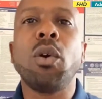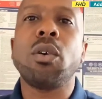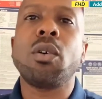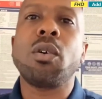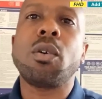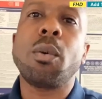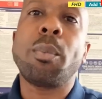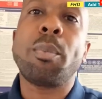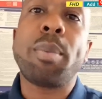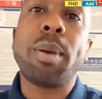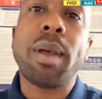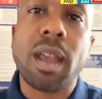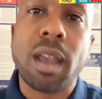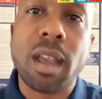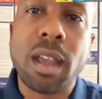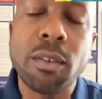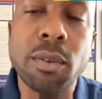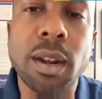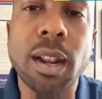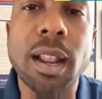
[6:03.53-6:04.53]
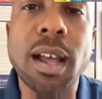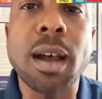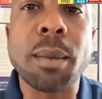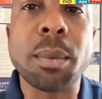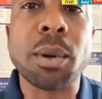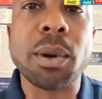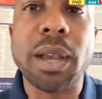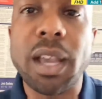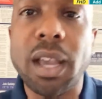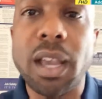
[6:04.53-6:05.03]
will pay
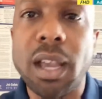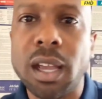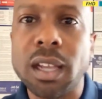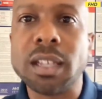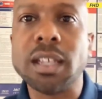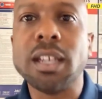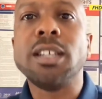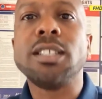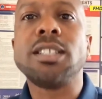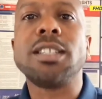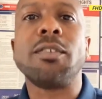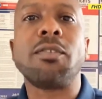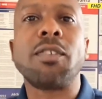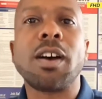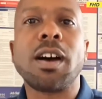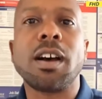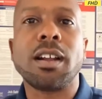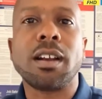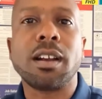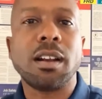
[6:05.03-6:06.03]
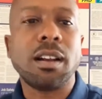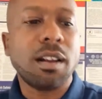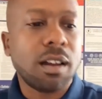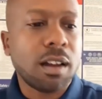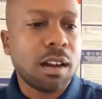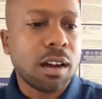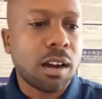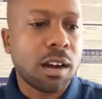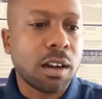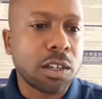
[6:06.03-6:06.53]
Reliable Aid to find a,
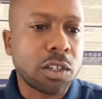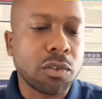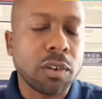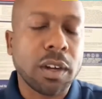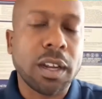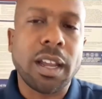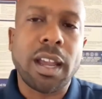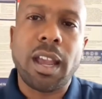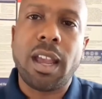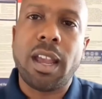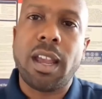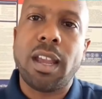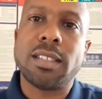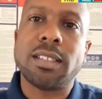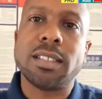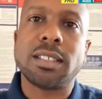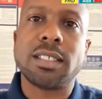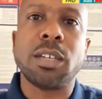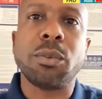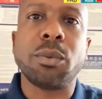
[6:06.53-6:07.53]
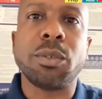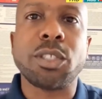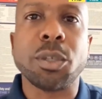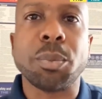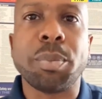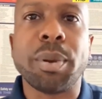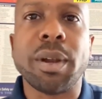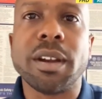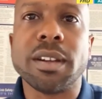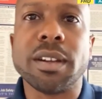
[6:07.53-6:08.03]
a great aid to sit
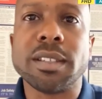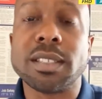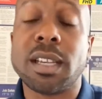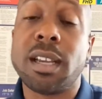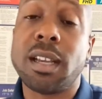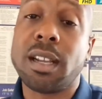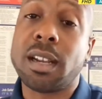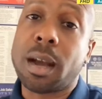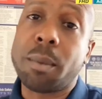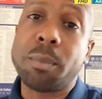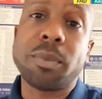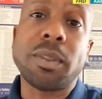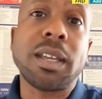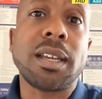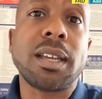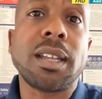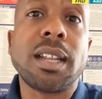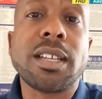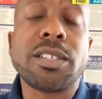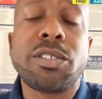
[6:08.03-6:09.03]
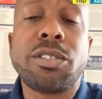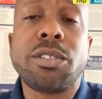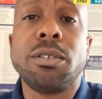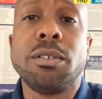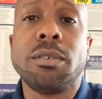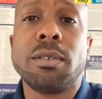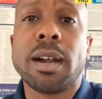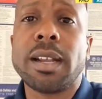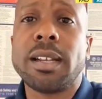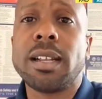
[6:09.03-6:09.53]
with your parents. And I'm thinking that's
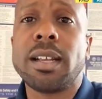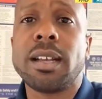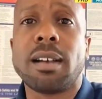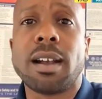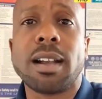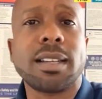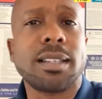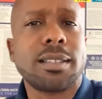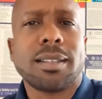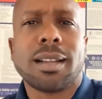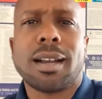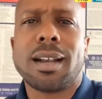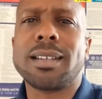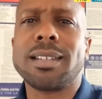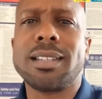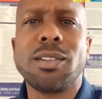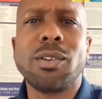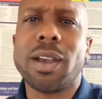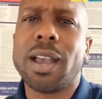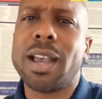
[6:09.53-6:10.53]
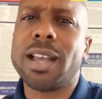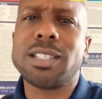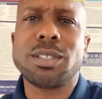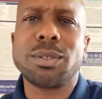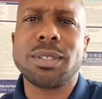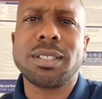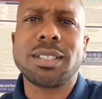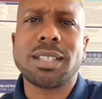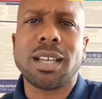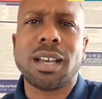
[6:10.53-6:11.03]
you right now. I can I can look
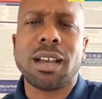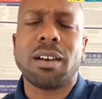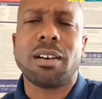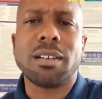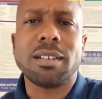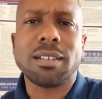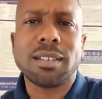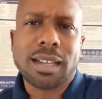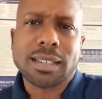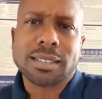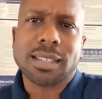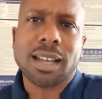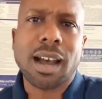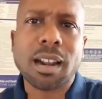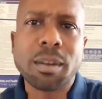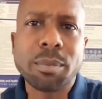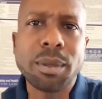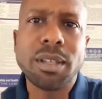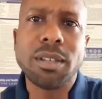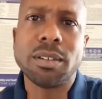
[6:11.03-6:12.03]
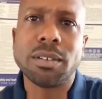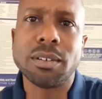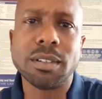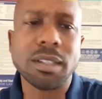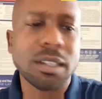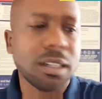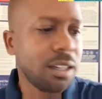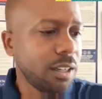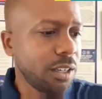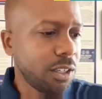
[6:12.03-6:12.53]
at you and tell. That's got to be
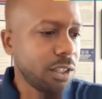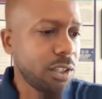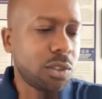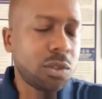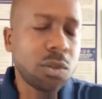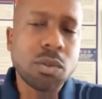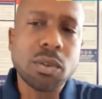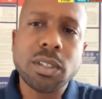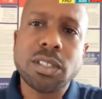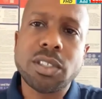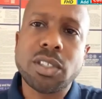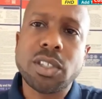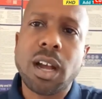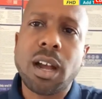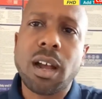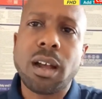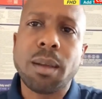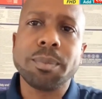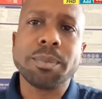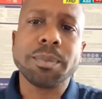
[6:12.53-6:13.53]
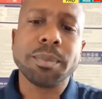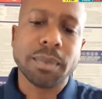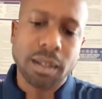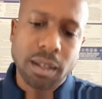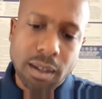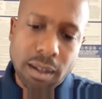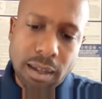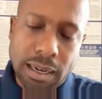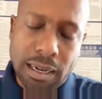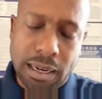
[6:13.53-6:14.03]
you. You're doing the job.
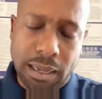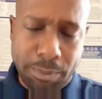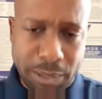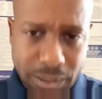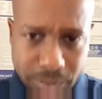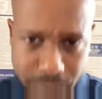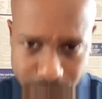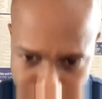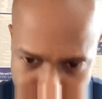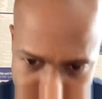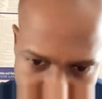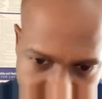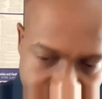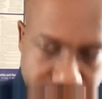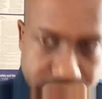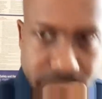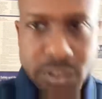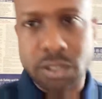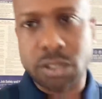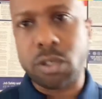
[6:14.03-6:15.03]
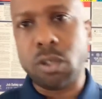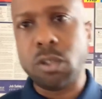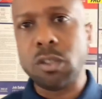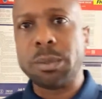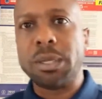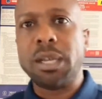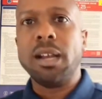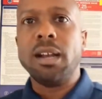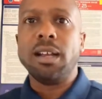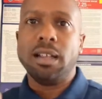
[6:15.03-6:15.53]
Let me,
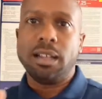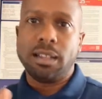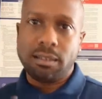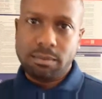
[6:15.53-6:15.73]
excuse me.